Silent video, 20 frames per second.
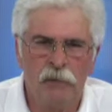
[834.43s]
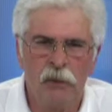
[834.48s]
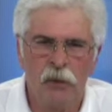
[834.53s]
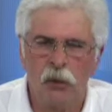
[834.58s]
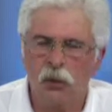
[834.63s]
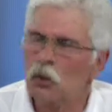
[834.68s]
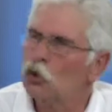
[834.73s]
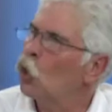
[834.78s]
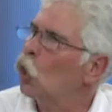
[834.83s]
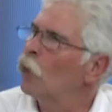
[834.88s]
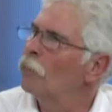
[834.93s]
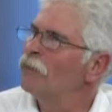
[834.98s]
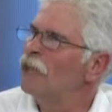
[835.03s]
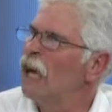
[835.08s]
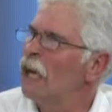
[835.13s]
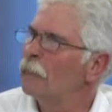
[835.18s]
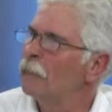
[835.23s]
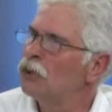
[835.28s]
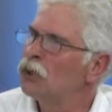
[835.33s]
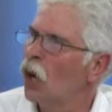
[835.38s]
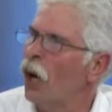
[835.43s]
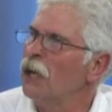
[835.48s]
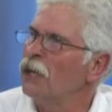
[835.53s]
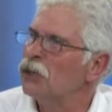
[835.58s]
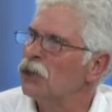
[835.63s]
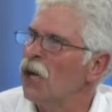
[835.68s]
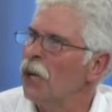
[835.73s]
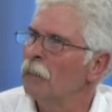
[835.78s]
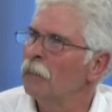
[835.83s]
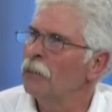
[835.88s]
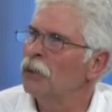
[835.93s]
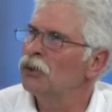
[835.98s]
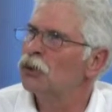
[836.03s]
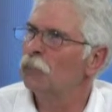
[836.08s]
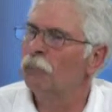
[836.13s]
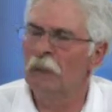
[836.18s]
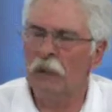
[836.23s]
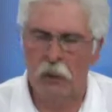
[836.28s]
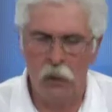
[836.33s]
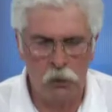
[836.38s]
storm damage, ice damage,
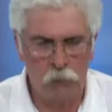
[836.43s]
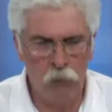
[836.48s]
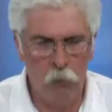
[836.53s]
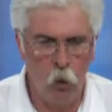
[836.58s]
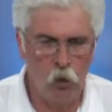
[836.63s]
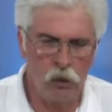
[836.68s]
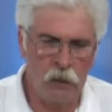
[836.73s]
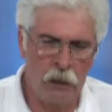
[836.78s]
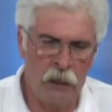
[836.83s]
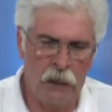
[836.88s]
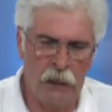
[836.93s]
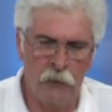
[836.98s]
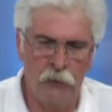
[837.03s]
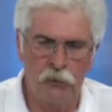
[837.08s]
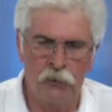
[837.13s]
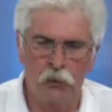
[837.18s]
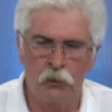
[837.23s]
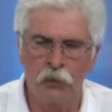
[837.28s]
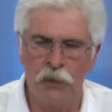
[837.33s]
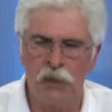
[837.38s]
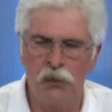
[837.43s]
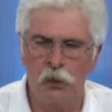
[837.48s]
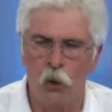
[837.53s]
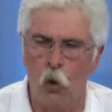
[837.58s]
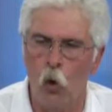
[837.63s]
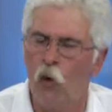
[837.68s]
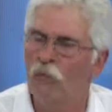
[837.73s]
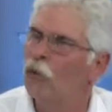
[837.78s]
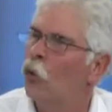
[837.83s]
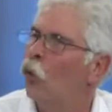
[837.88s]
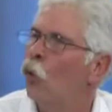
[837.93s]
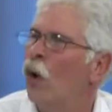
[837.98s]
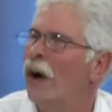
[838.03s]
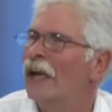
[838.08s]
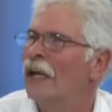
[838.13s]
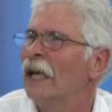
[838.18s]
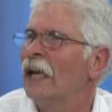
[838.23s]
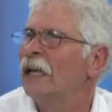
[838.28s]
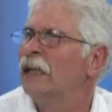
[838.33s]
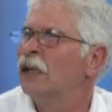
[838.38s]
because mostly heron trees are over
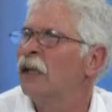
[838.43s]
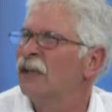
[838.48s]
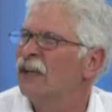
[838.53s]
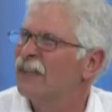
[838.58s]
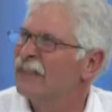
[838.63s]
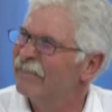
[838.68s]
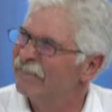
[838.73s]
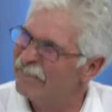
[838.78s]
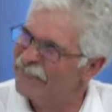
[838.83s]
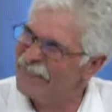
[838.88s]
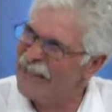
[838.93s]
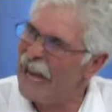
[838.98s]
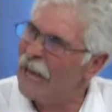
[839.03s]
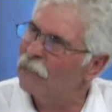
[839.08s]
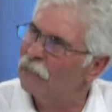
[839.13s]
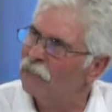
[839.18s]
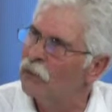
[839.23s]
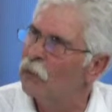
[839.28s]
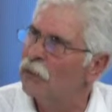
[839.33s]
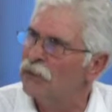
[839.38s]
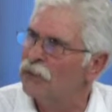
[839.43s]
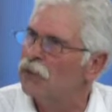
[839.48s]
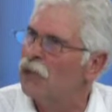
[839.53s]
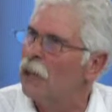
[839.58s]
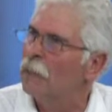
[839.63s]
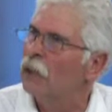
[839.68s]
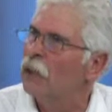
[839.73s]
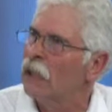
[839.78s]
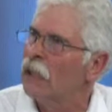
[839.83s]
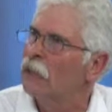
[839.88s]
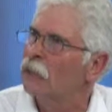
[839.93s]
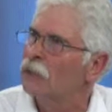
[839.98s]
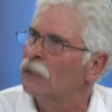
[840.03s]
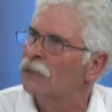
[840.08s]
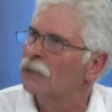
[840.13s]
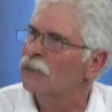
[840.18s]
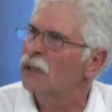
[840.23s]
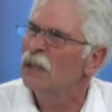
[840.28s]
wetland, not very stable areas.